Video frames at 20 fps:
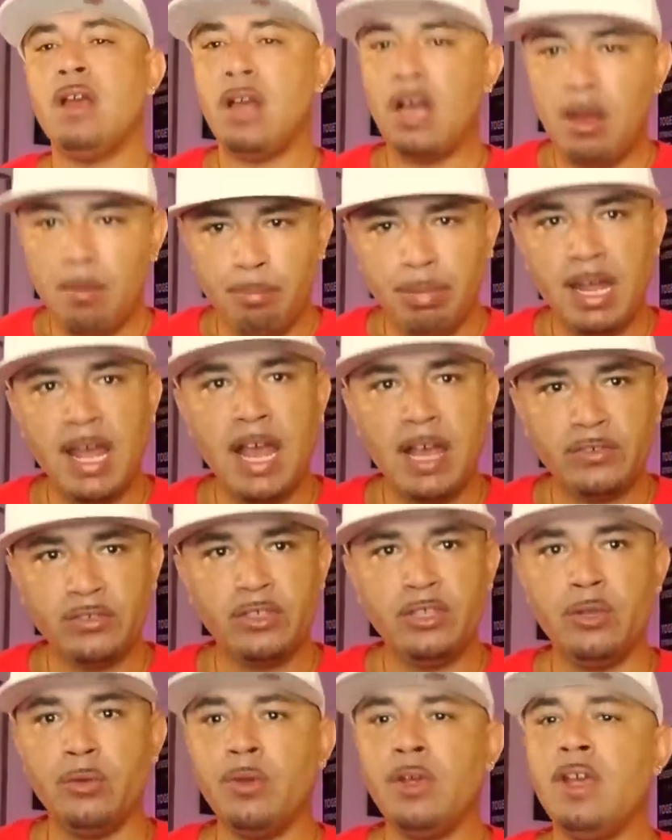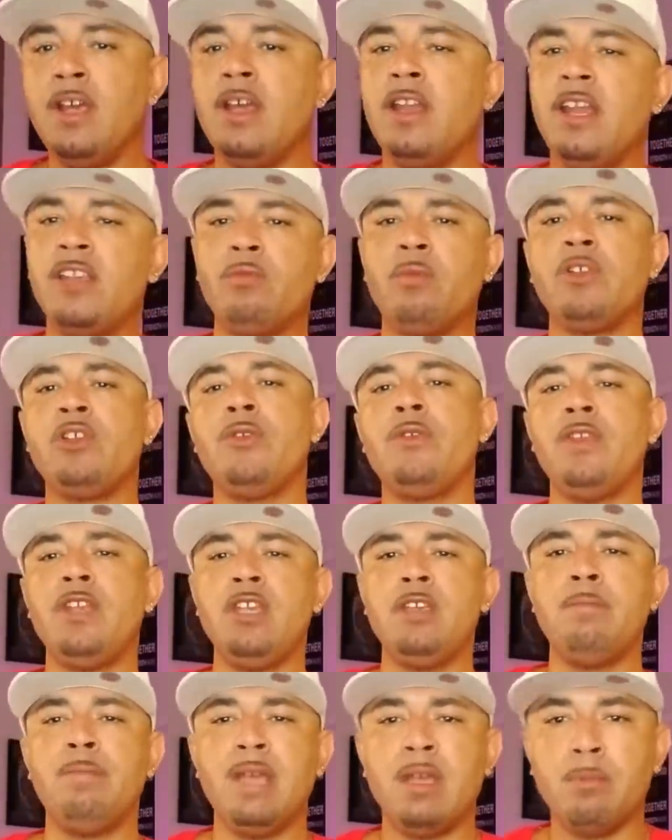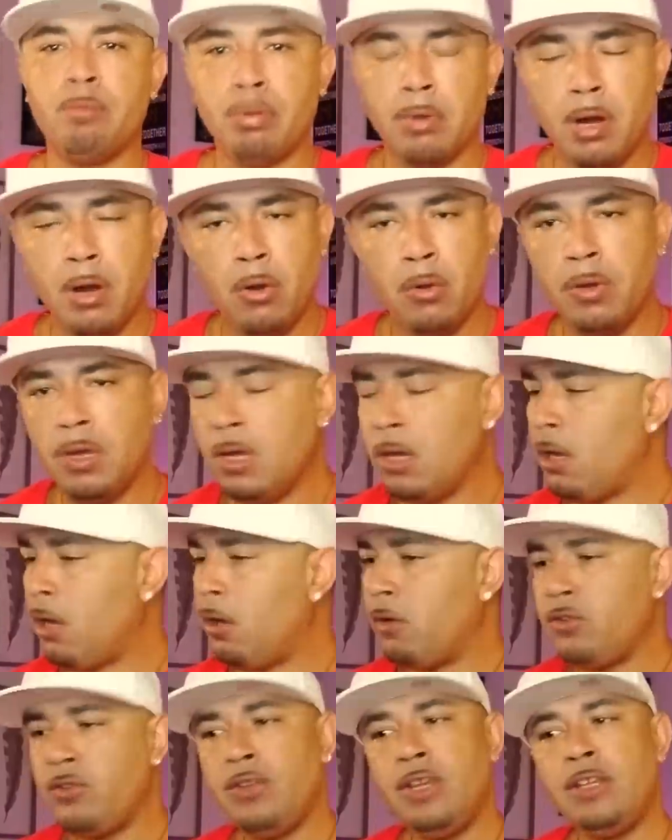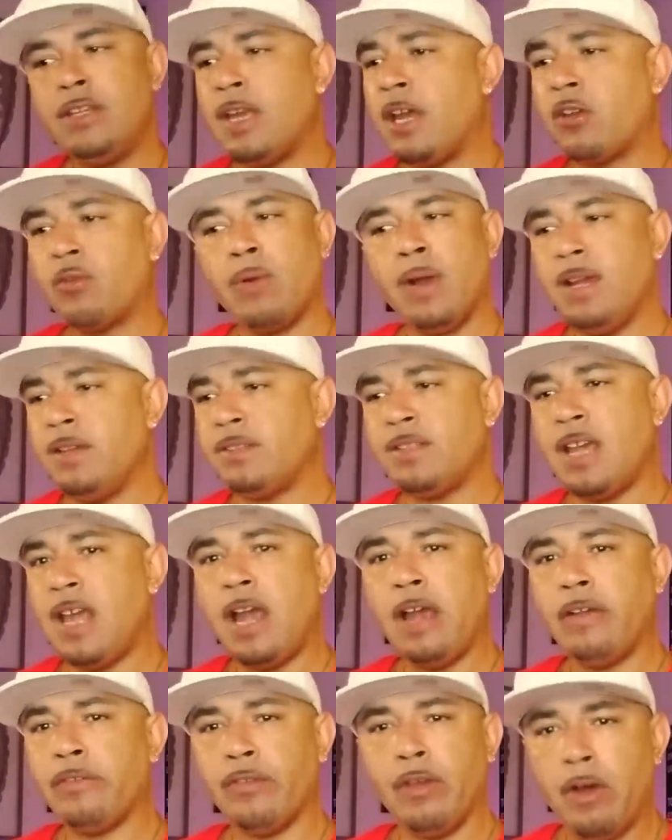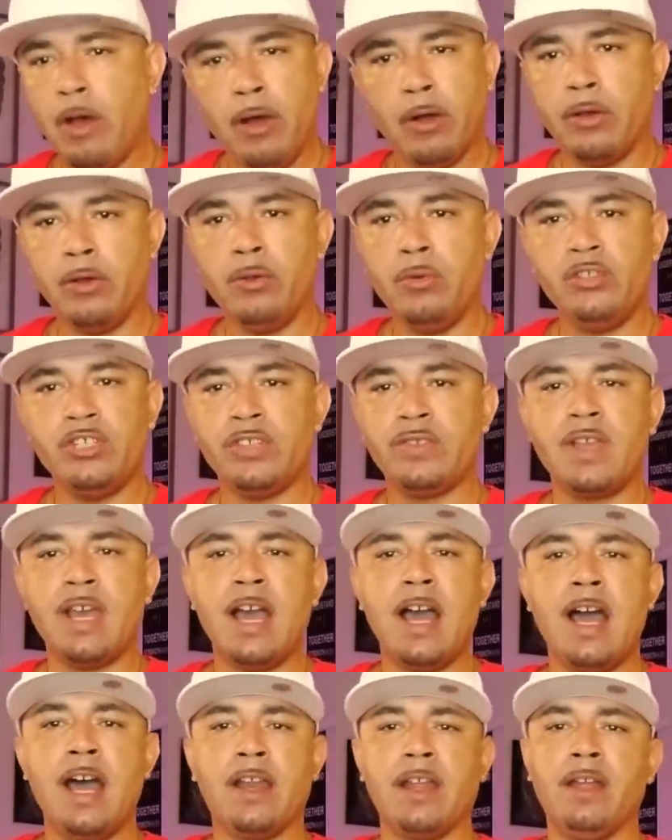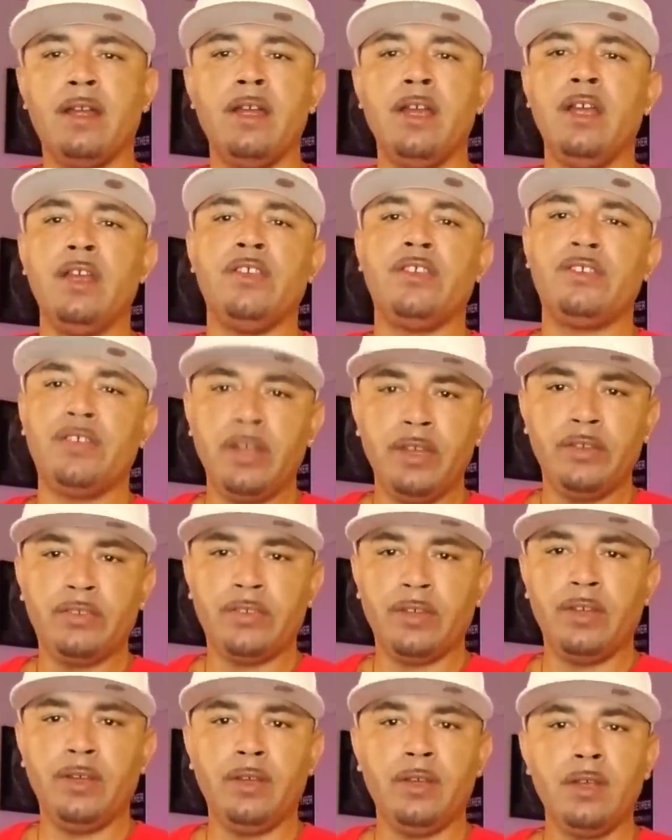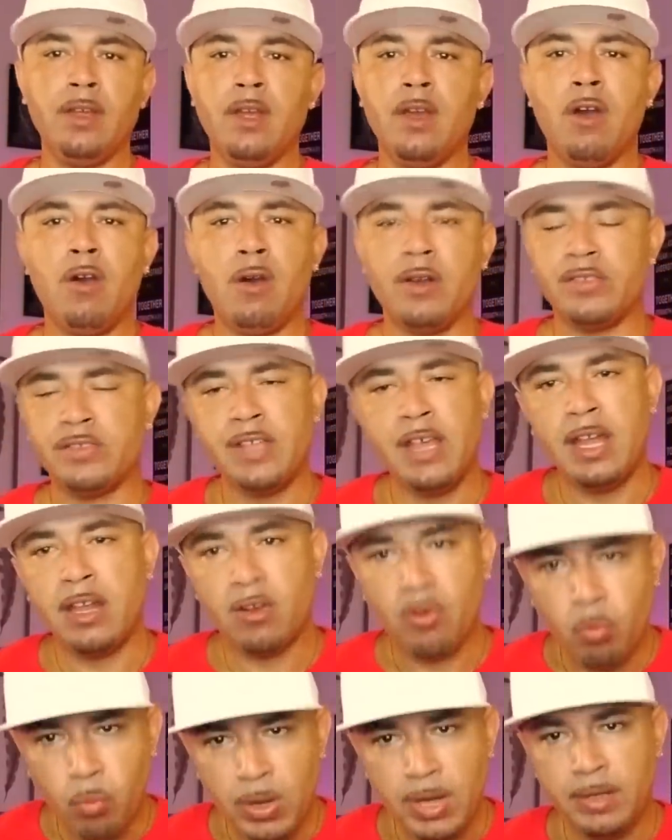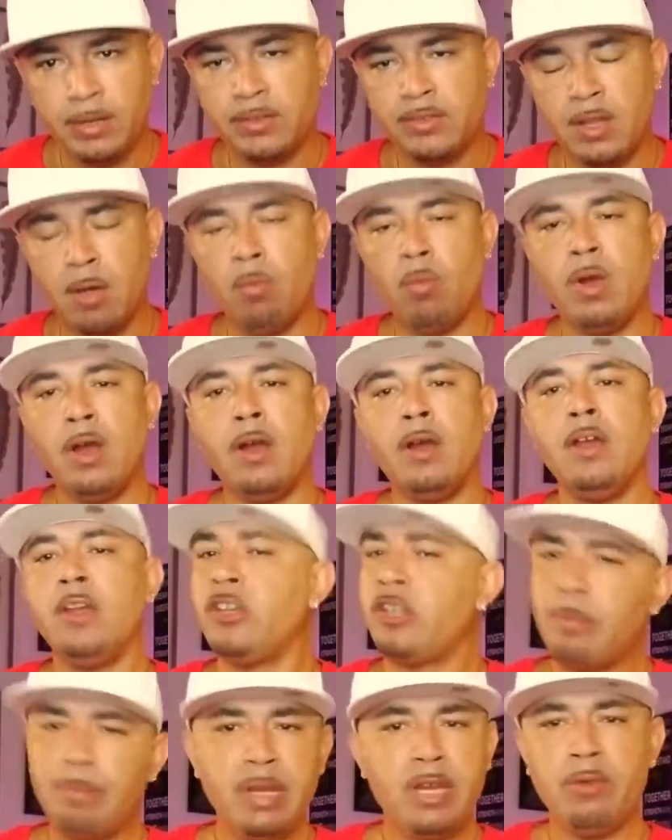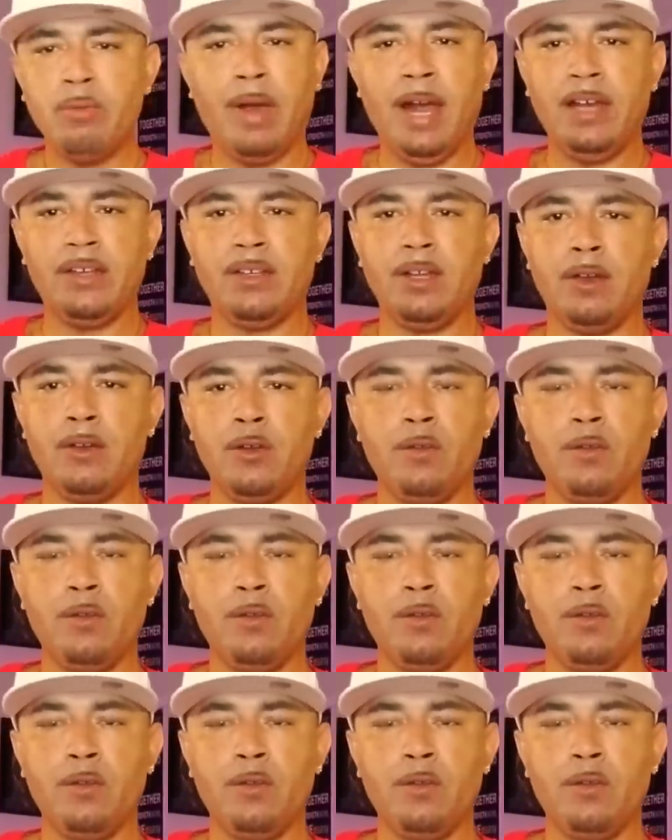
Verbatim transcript: I'm blasting you. And that's when you need big bro or you need that crazy ass uncle who just got out of Sing Sing or San Quentin somewhere to be right there.